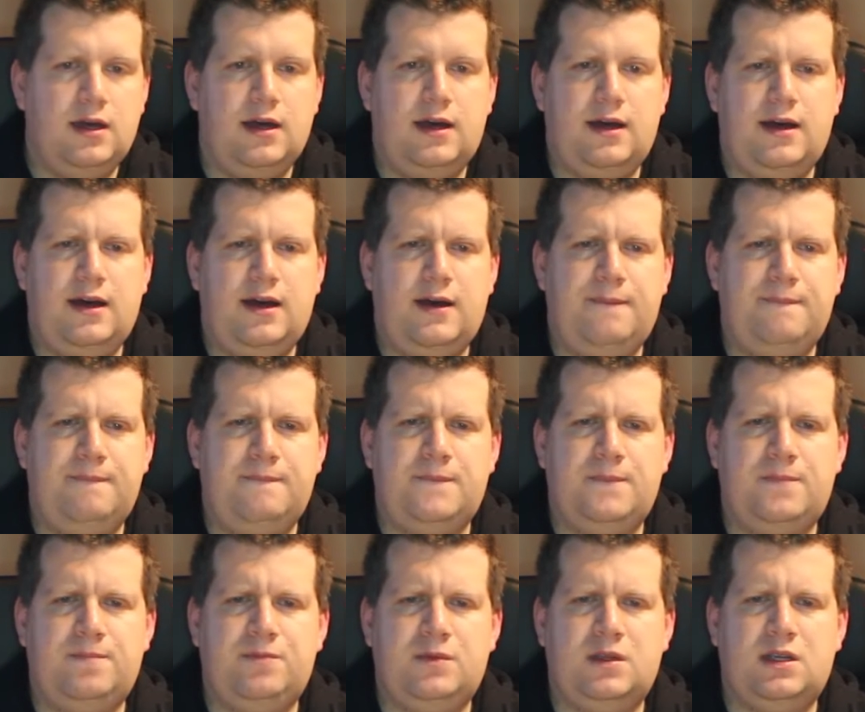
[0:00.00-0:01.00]
The
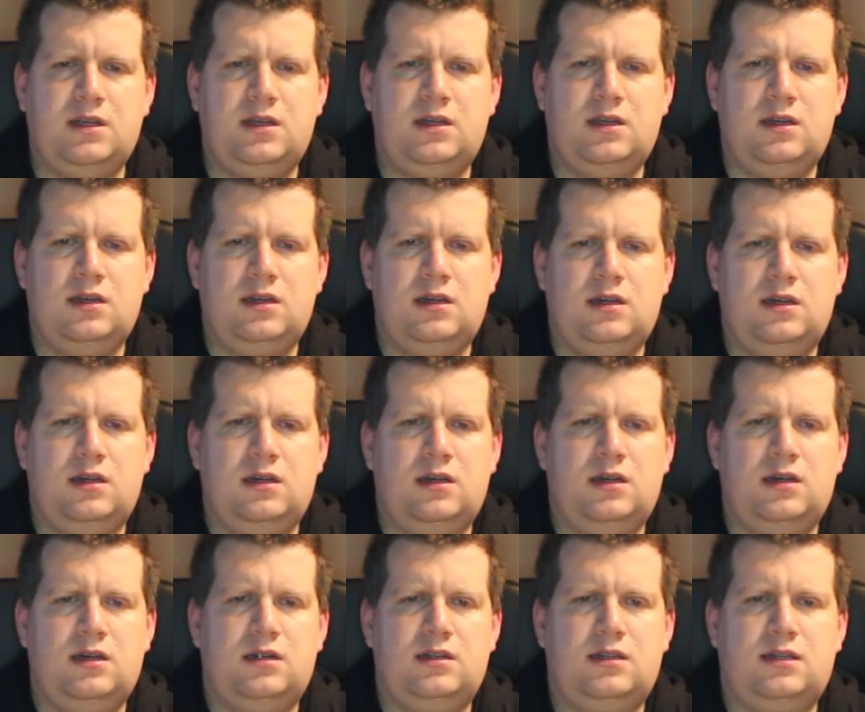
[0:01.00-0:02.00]

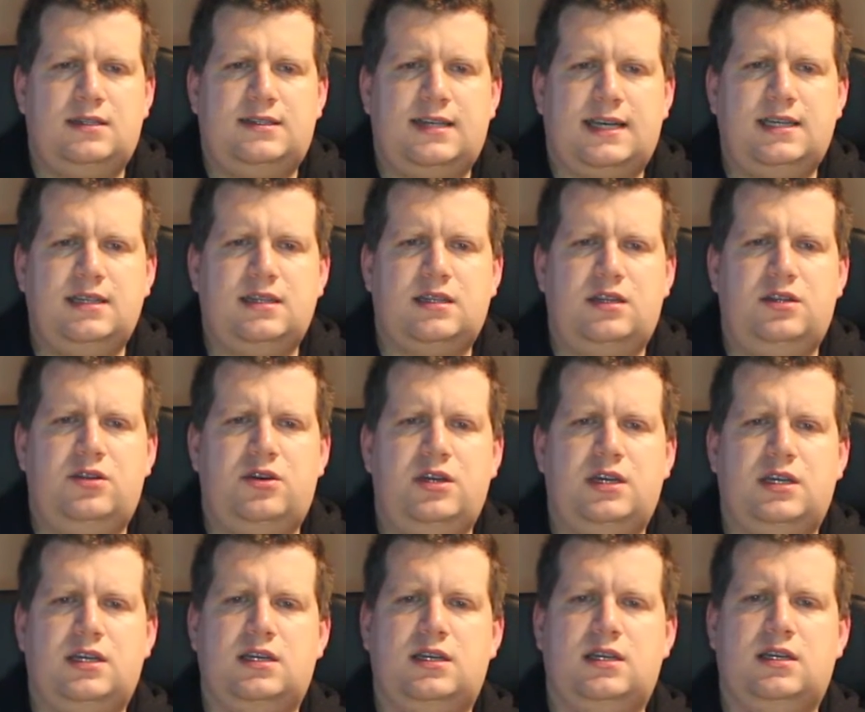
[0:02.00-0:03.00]
second
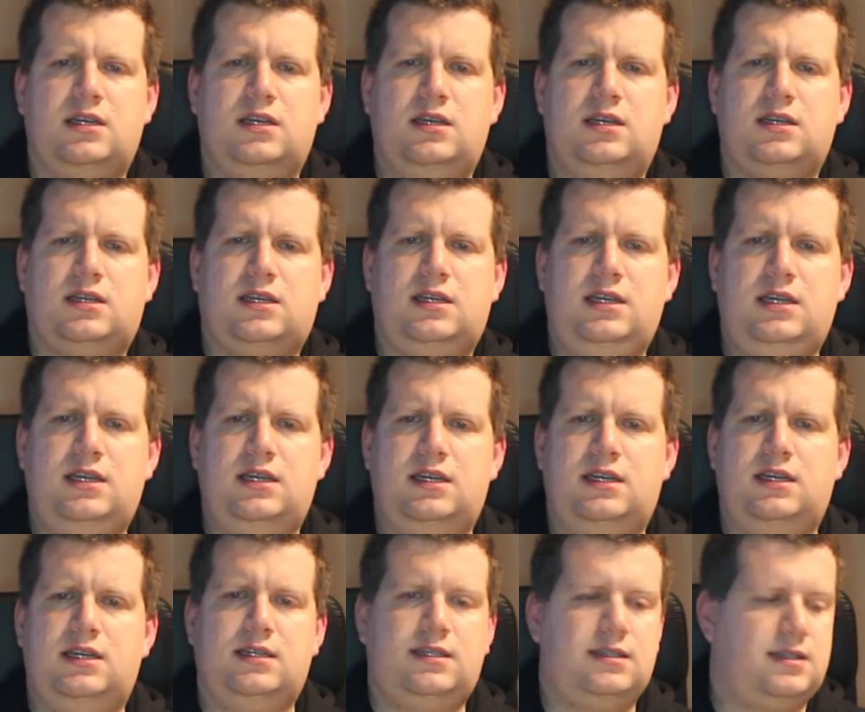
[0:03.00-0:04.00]
annoying key
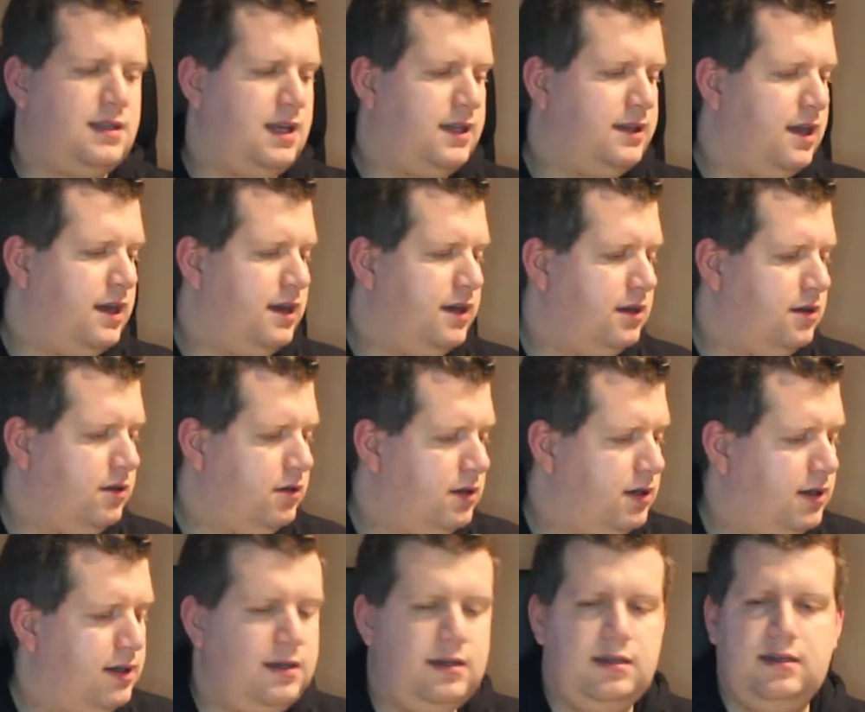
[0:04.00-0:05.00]
is that the
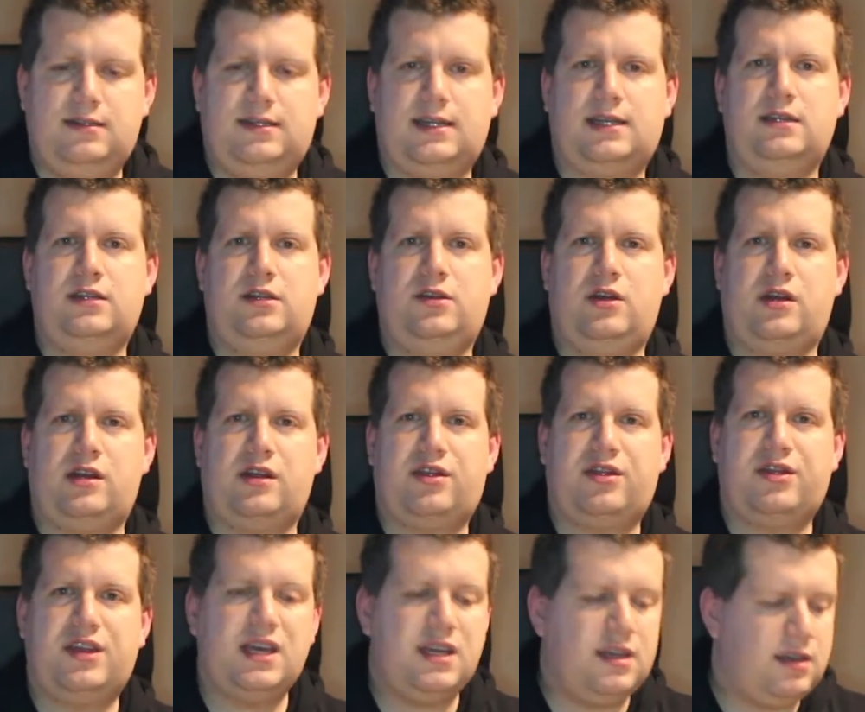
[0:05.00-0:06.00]
second annoying
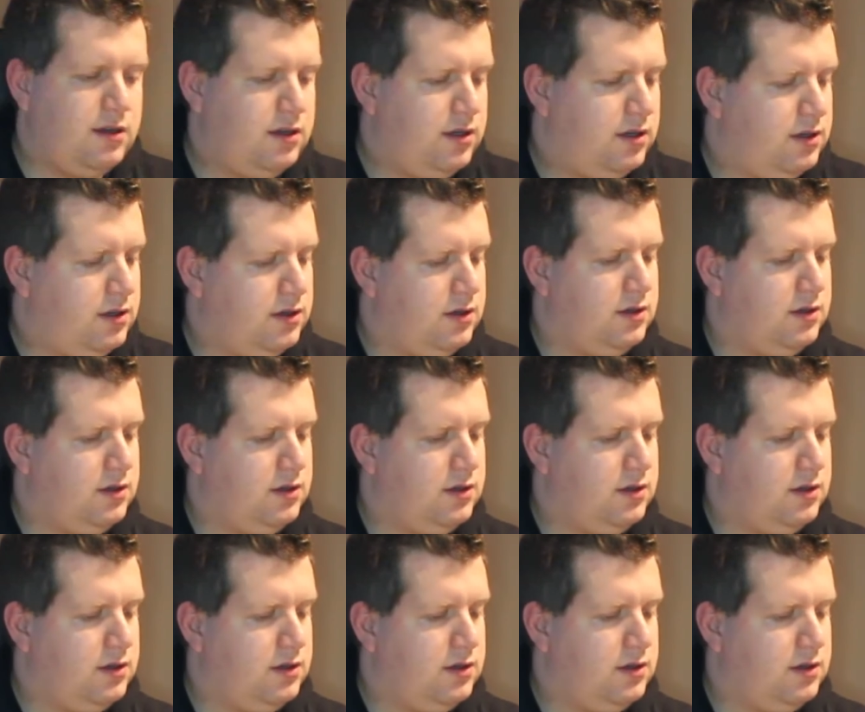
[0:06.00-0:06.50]
thing